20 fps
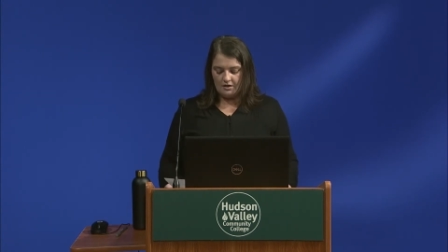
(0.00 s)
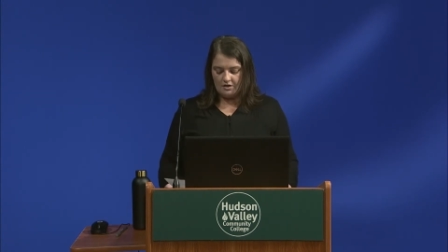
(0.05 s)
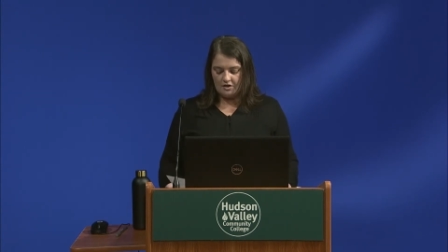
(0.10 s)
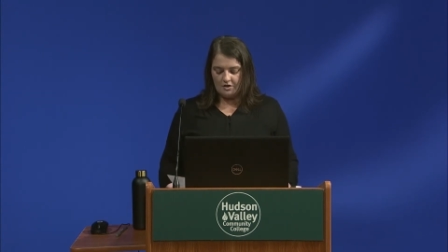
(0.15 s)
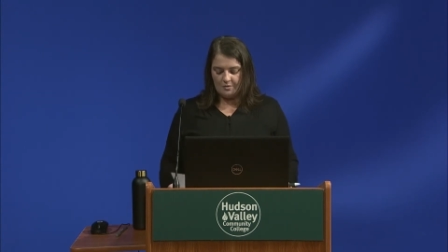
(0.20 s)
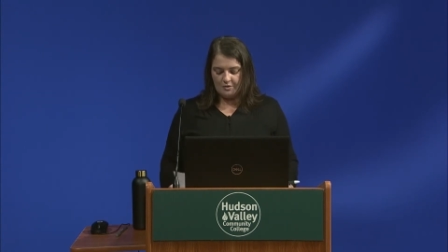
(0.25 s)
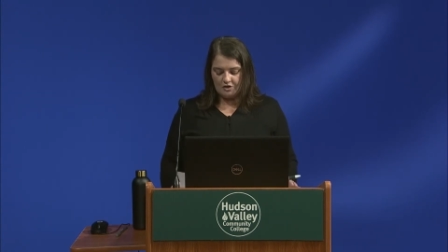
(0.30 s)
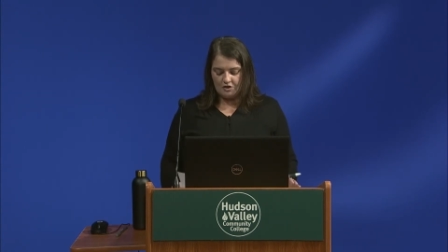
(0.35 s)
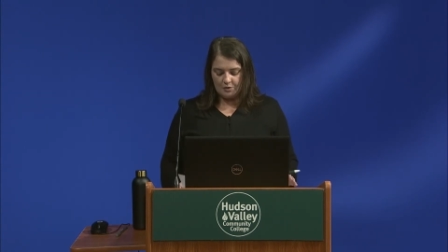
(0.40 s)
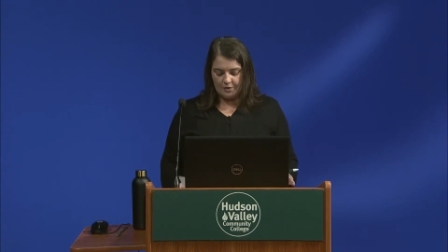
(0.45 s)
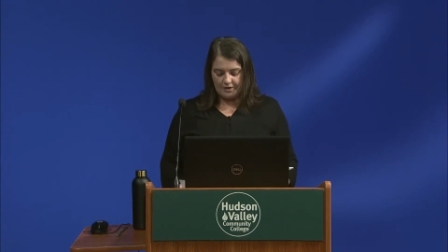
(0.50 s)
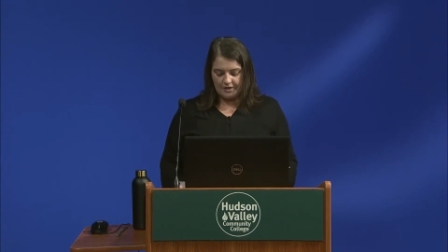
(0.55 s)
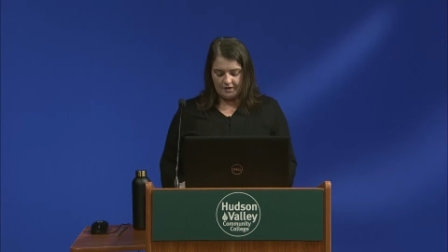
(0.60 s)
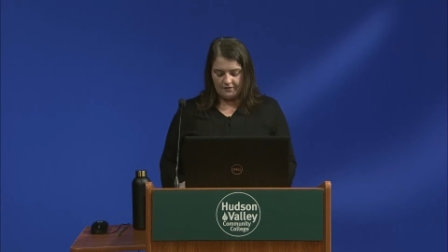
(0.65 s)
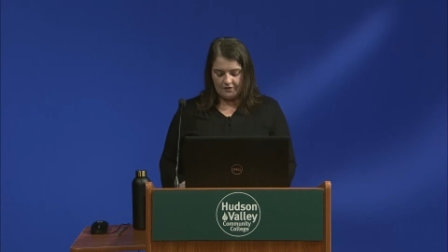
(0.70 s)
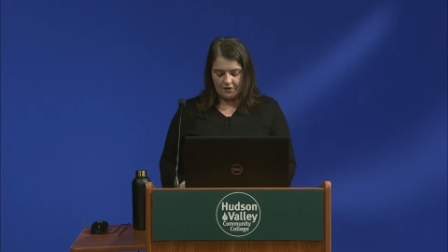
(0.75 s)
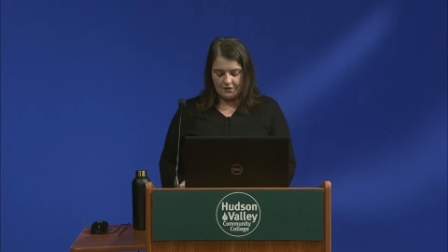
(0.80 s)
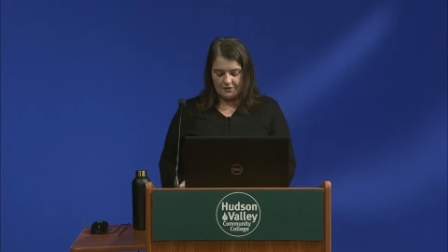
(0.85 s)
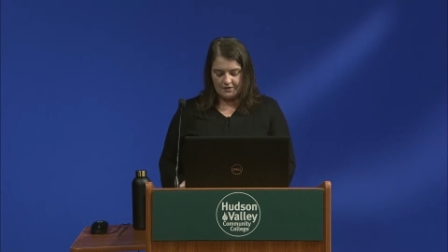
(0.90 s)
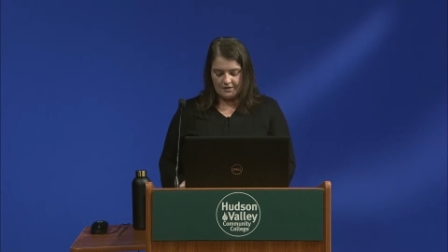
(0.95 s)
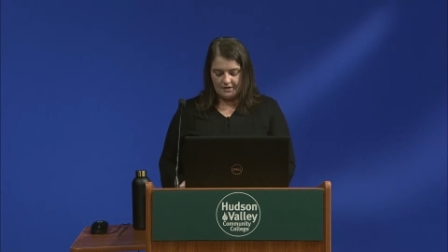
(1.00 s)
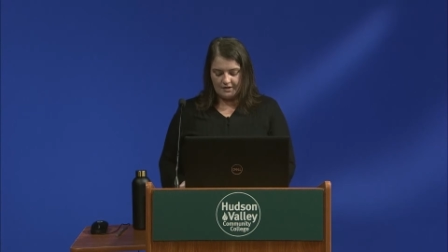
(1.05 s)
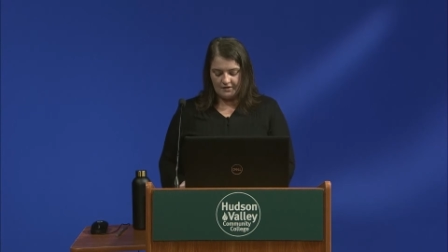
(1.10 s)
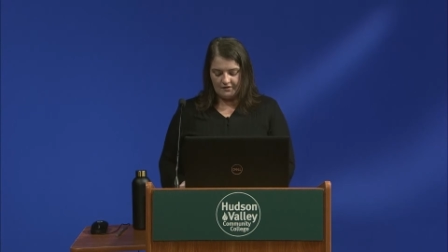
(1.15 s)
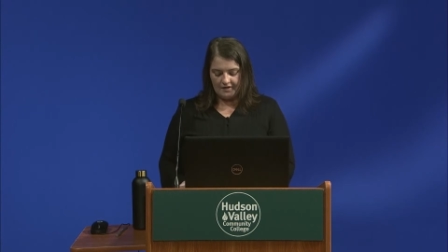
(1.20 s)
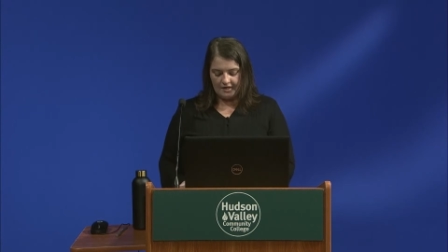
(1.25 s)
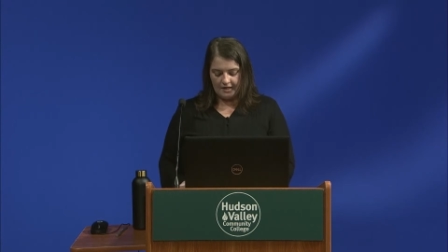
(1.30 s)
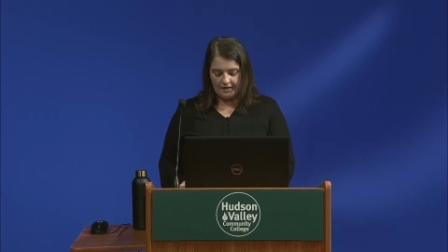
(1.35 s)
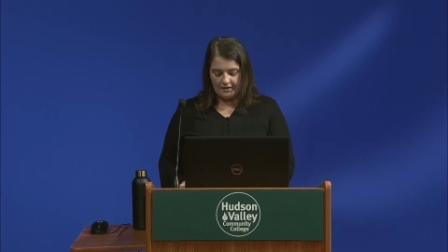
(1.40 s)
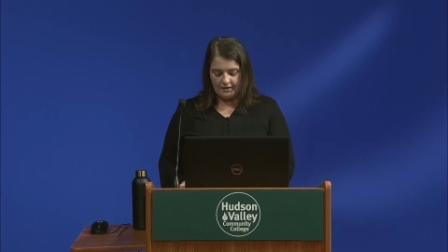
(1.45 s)
The majority of those
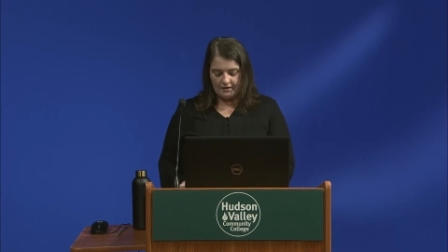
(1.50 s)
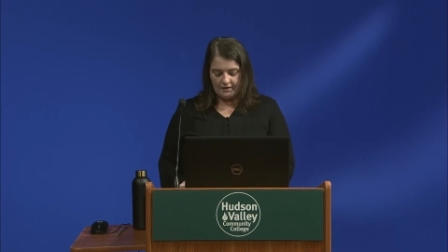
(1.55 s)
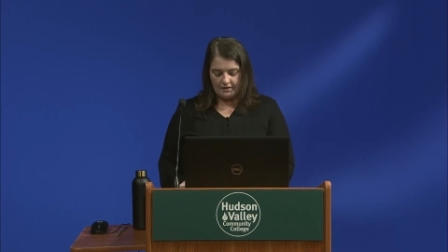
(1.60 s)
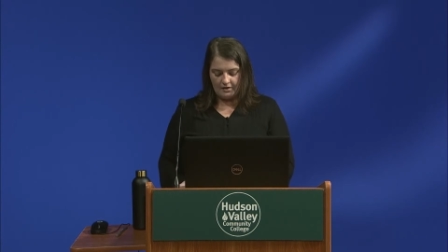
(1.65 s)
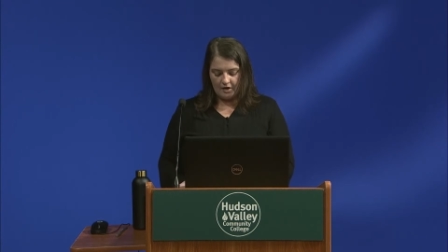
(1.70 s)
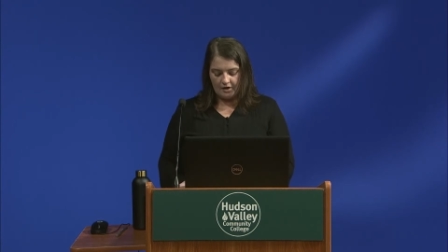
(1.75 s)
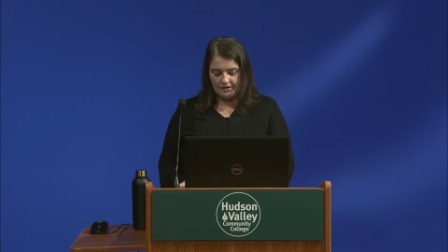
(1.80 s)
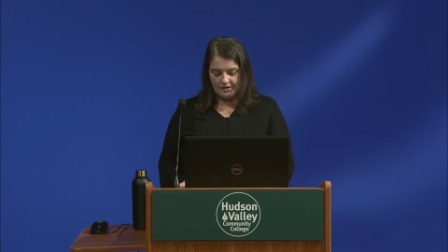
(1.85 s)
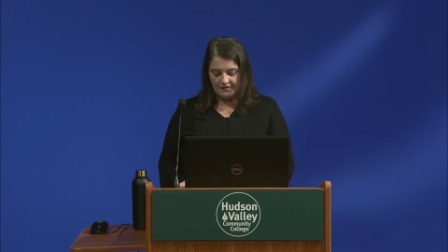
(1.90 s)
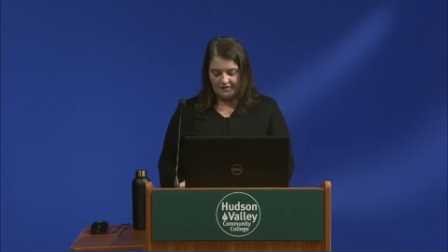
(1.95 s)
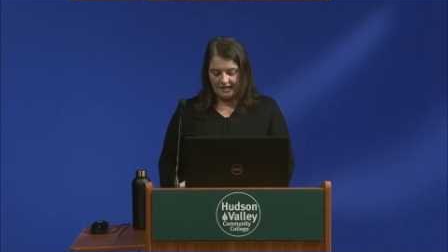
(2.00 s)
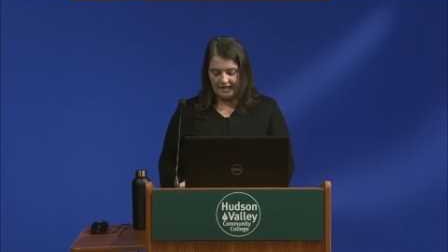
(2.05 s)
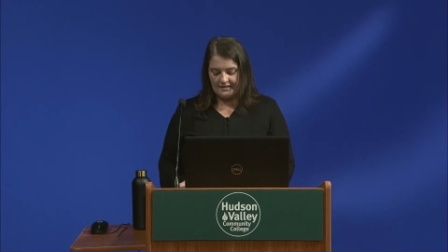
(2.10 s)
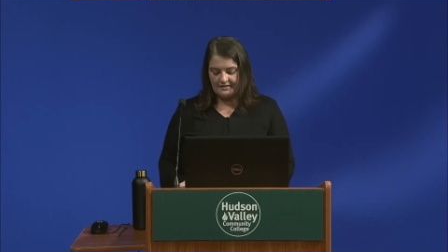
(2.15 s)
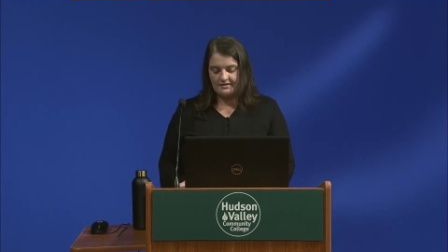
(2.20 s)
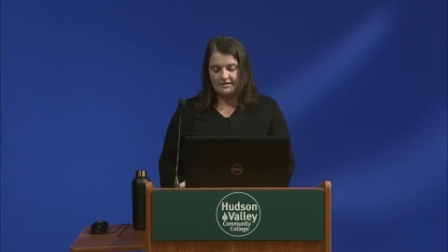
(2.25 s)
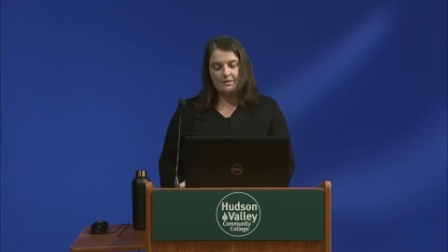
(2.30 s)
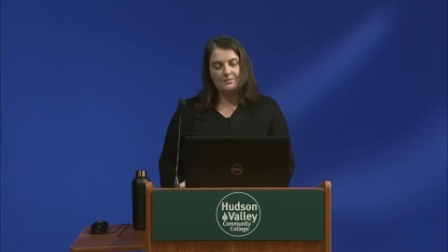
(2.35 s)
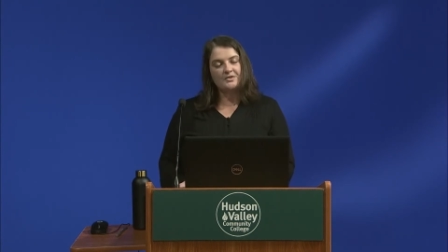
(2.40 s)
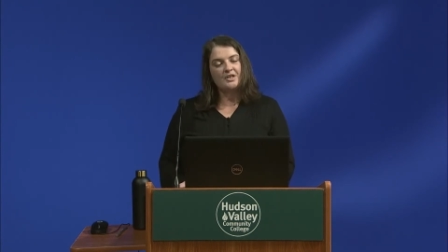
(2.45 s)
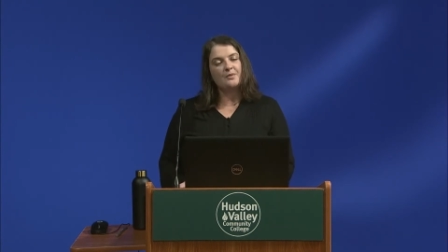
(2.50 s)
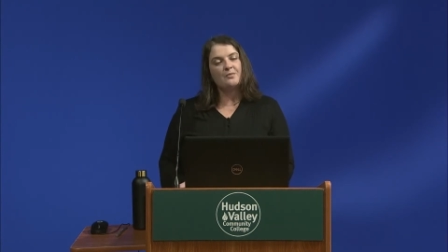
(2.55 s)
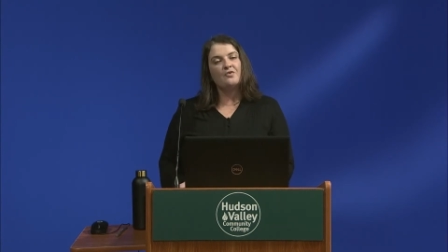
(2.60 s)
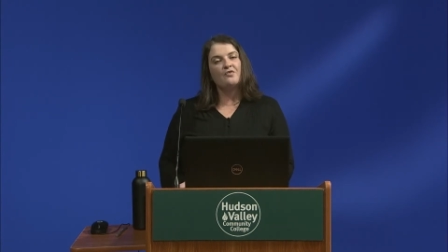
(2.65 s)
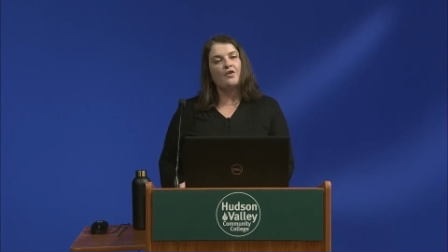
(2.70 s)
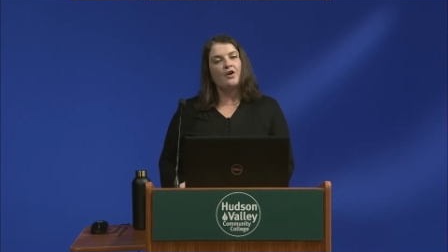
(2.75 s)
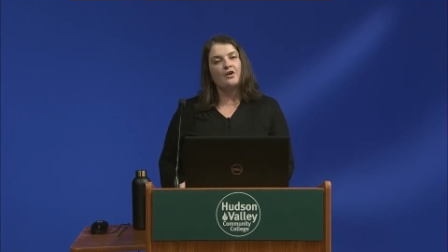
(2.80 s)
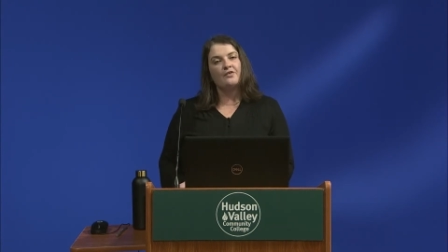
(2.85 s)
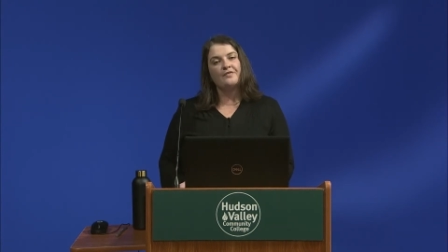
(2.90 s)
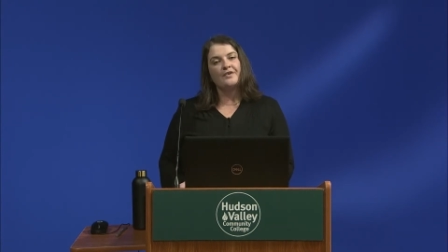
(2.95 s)
living are living in some type of
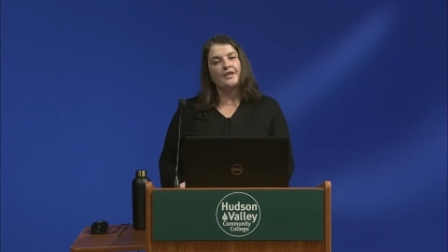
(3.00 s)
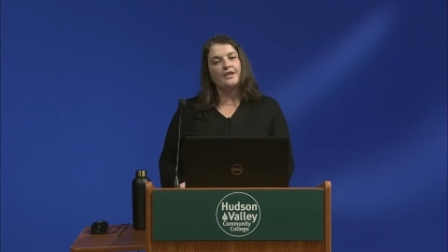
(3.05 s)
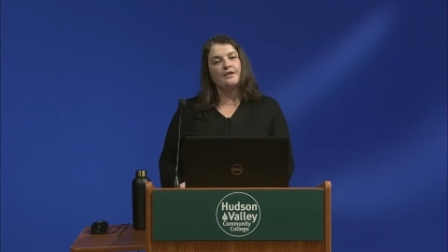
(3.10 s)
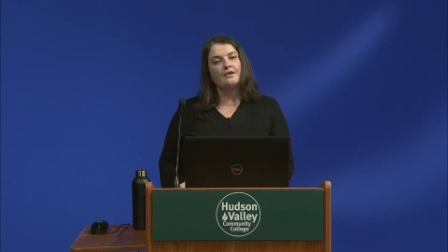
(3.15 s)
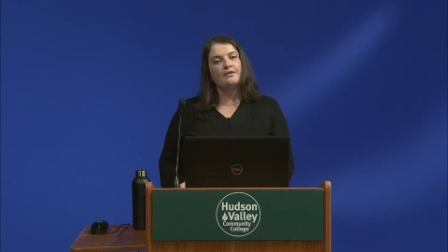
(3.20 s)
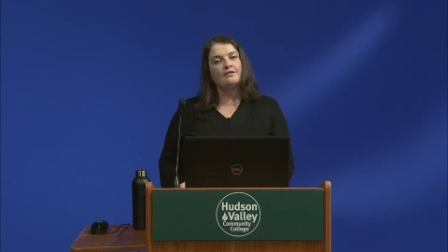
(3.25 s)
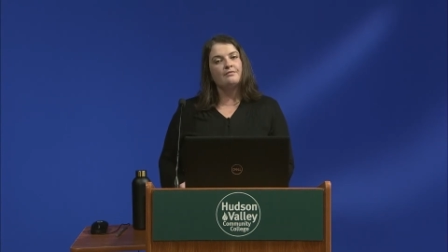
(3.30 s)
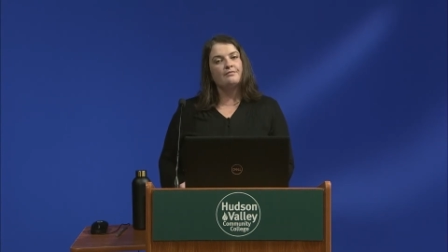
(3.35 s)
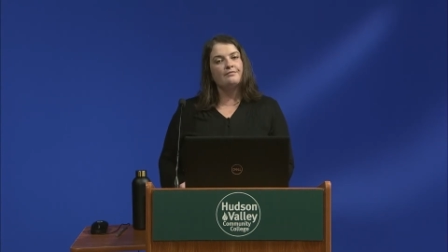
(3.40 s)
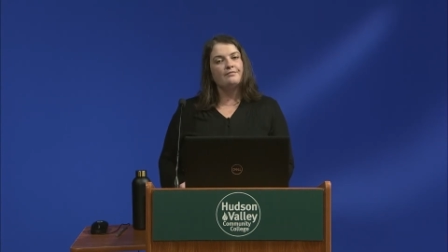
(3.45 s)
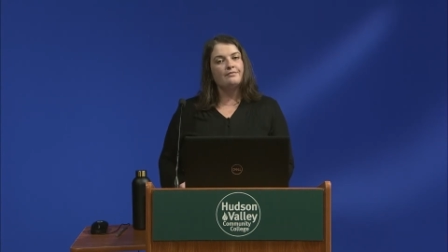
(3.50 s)
RV,